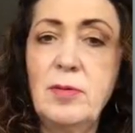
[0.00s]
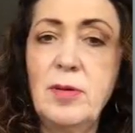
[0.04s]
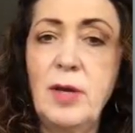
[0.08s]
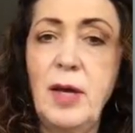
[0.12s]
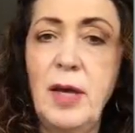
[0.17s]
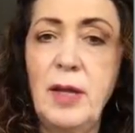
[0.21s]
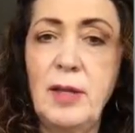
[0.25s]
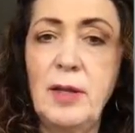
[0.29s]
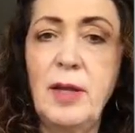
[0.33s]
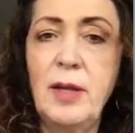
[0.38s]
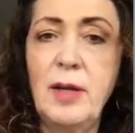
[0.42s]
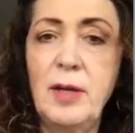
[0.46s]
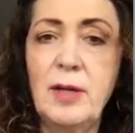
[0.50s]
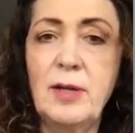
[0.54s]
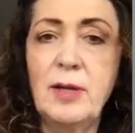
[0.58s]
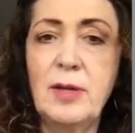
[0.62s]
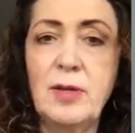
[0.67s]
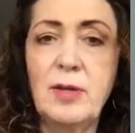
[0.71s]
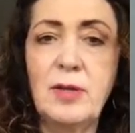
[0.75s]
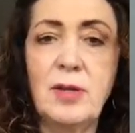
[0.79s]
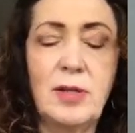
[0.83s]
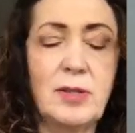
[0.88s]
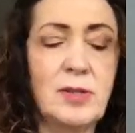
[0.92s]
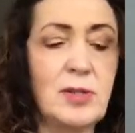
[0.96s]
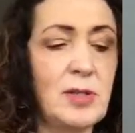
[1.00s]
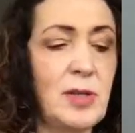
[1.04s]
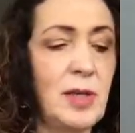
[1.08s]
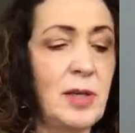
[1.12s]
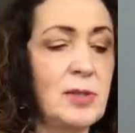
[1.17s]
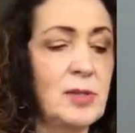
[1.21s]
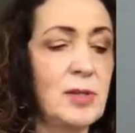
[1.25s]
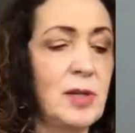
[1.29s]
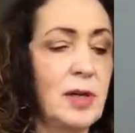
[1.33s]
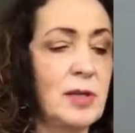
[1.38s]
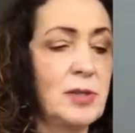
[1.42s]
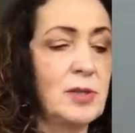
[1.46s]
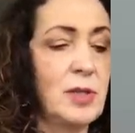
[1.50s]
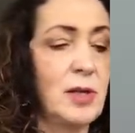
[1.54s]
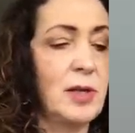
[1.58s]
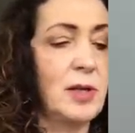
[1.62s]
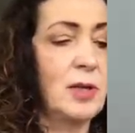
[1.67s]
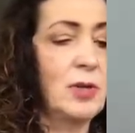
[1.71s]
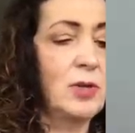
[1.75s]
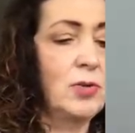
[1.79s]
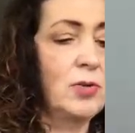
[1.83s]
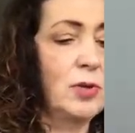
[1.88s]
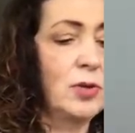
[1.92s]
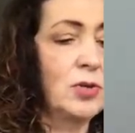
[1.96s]
it stays nicely,
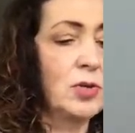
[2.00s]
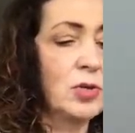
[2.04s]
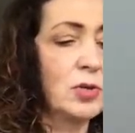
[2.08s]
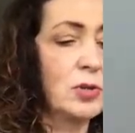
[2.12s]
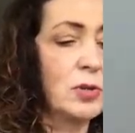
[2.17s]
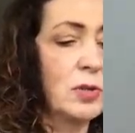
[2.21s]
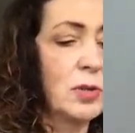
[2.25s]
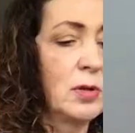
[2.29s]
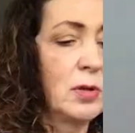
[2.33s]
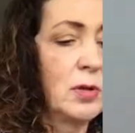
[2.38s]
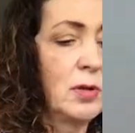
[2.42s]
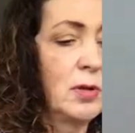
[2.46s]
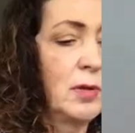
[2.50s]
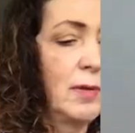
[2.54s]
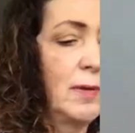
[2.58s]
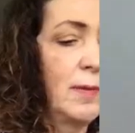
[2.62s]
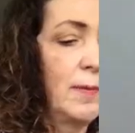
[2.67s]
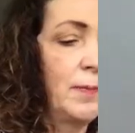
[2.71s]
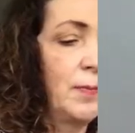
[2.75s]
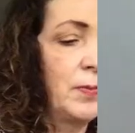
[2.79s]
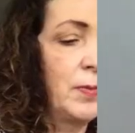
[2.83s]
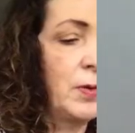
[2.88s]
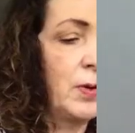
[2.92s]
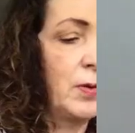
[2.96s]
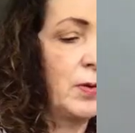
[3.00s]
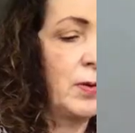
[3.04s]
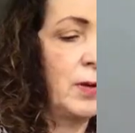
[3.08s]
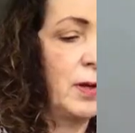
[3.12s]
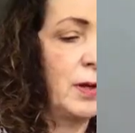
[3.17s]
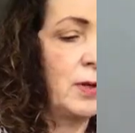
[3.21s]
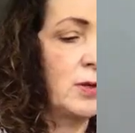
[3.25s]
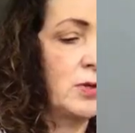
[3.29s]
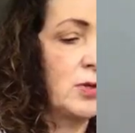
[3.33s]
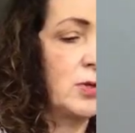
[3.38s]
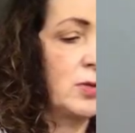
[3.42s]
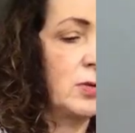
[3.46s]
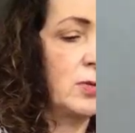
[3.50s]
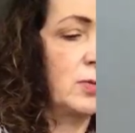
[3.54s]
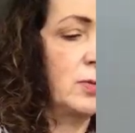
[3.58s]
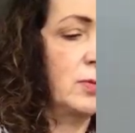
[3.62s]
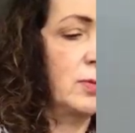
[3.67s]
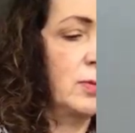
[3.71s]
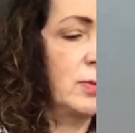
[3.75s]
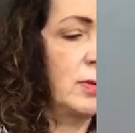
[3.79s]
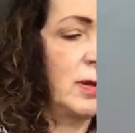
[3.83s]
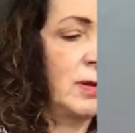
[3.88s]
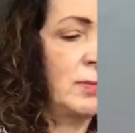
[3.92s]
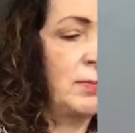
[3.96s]
and you can just go like so
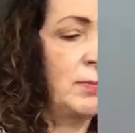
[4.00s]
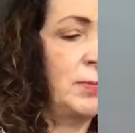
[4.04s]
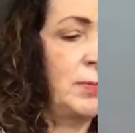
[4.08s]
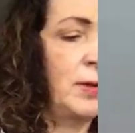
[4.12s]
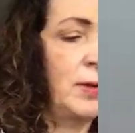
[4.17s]
up.